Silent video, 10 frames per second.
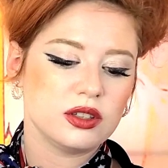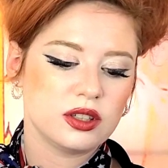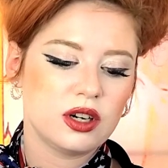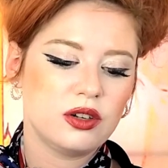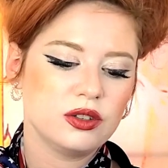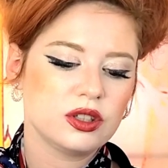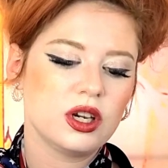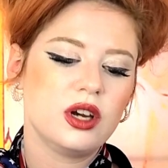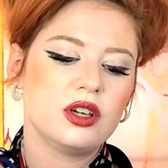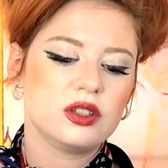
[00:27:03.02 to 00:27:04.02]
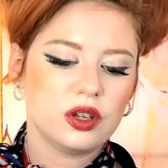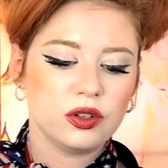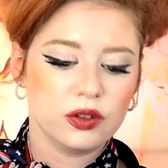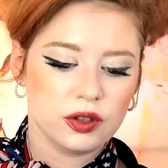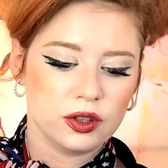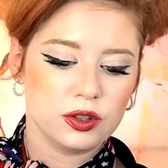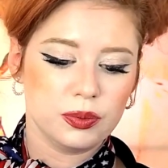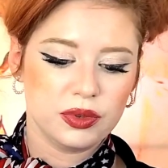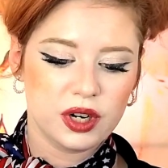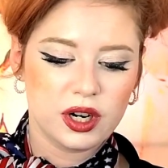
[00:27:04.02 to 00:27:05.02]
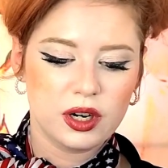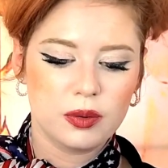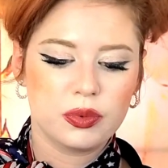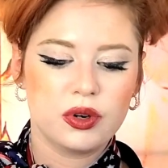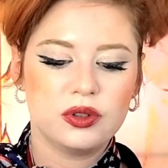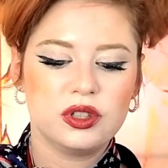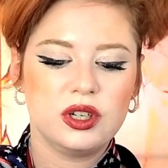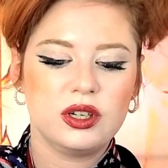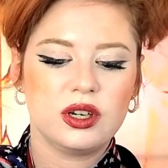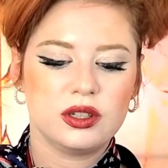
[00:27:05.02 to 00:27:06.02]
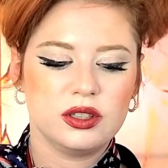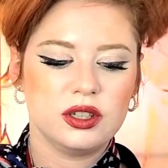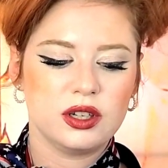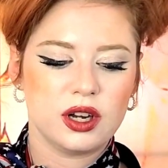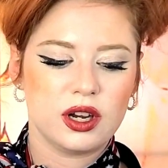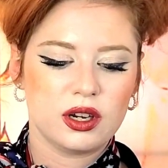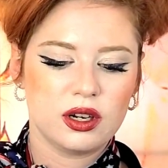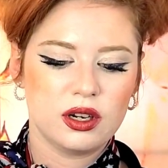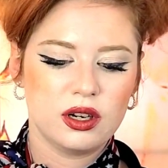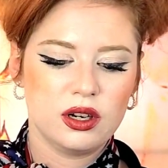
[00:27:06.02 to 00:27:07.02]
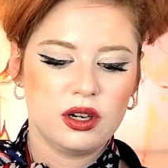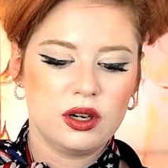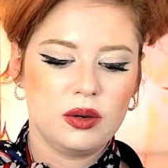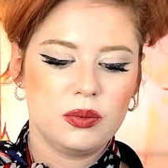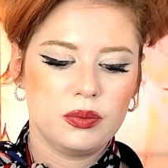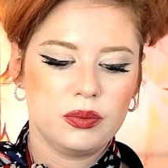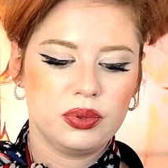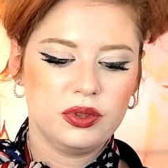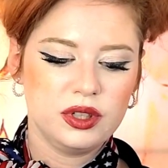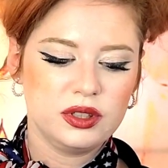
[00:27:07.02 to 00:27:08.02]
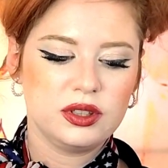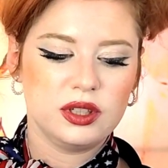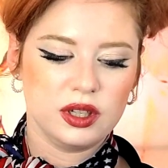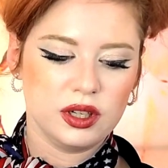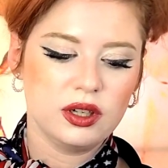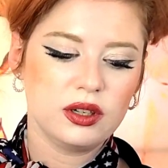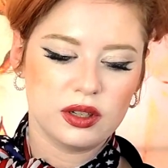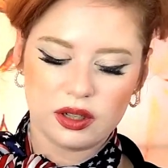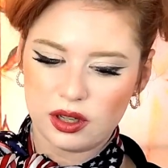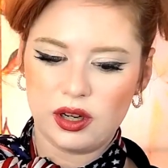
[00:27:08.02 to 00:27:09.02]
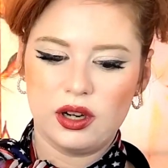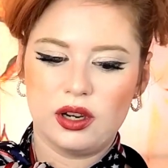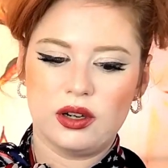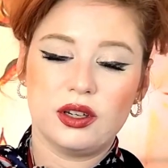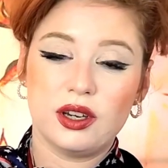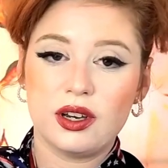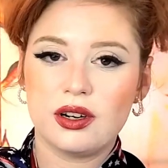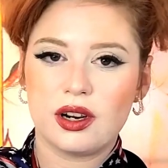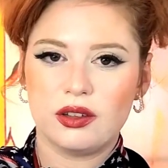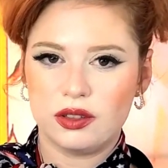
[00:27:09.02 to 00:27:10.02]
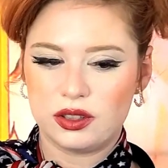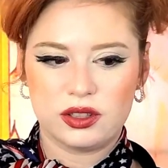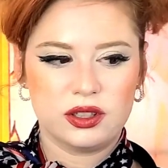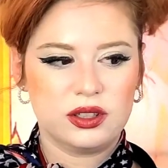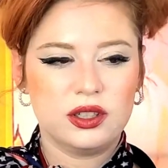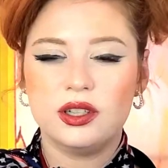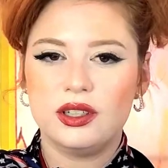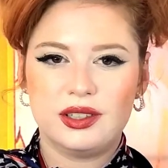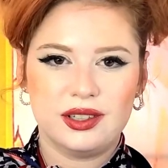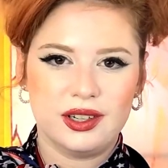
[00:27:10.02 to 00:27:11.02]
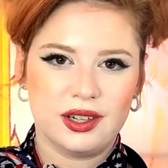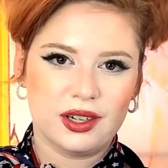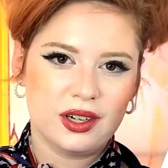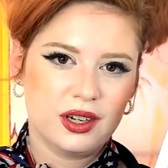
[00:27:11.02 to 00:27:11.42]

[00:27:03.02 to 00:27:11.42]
cells, cellular debris, protein, and DNA. Please see, and again, I list the CDC.gov